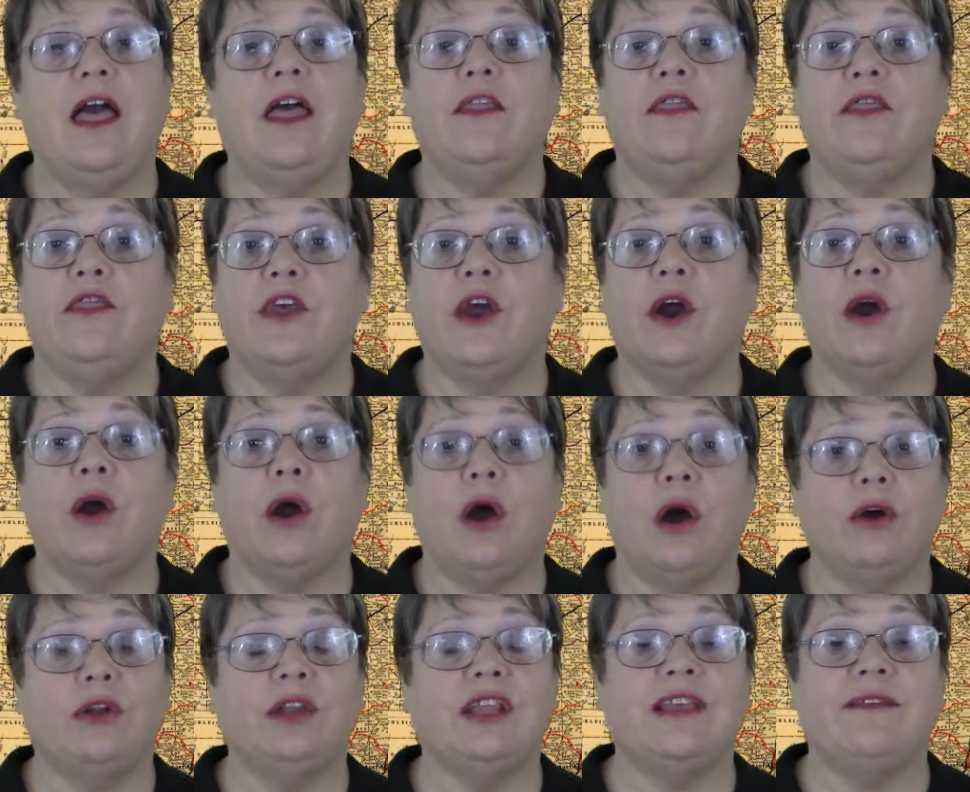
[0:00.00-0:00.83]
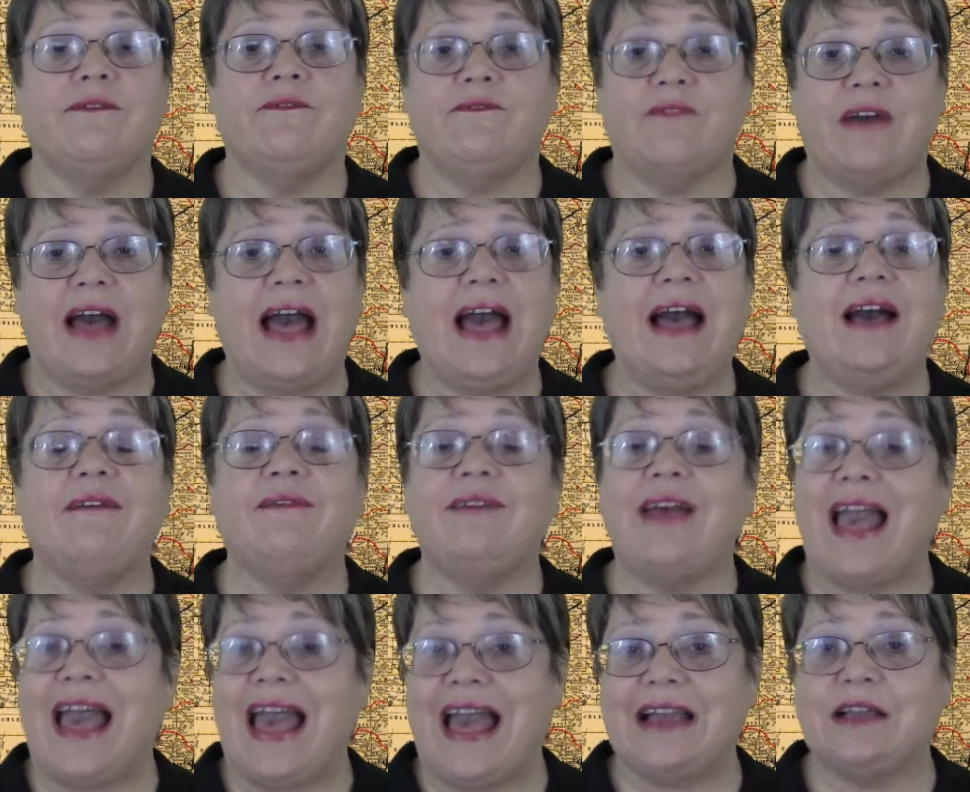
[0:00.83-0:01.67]
There are only
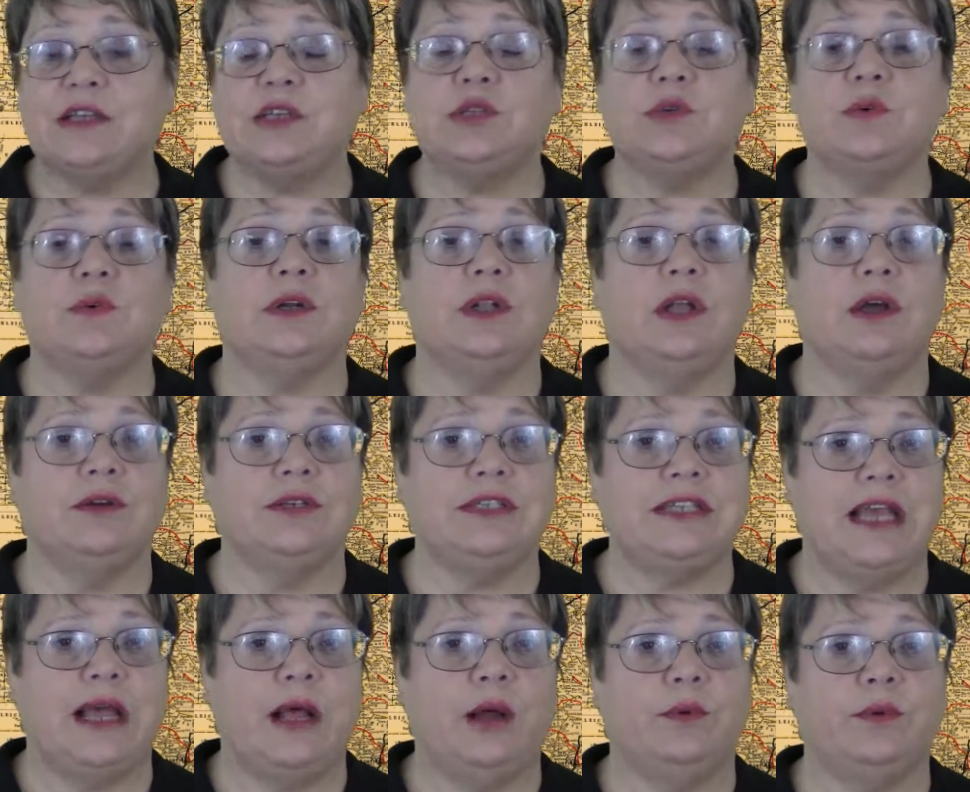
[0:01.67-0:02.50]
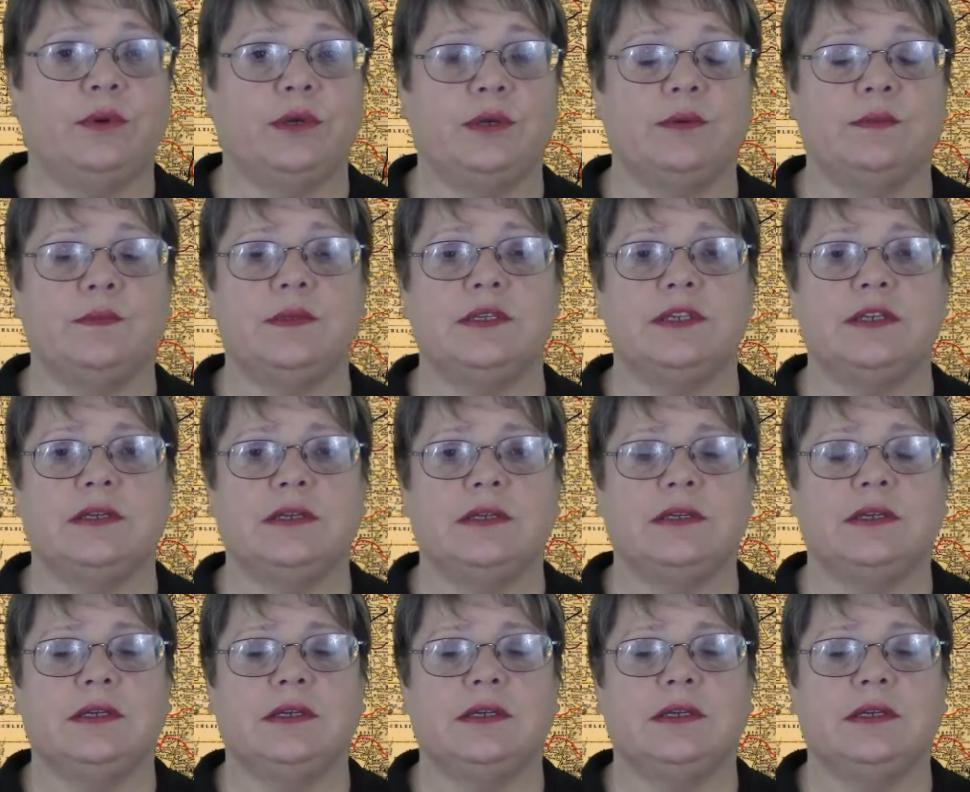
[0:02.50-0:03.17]
5 actual hotel rooms.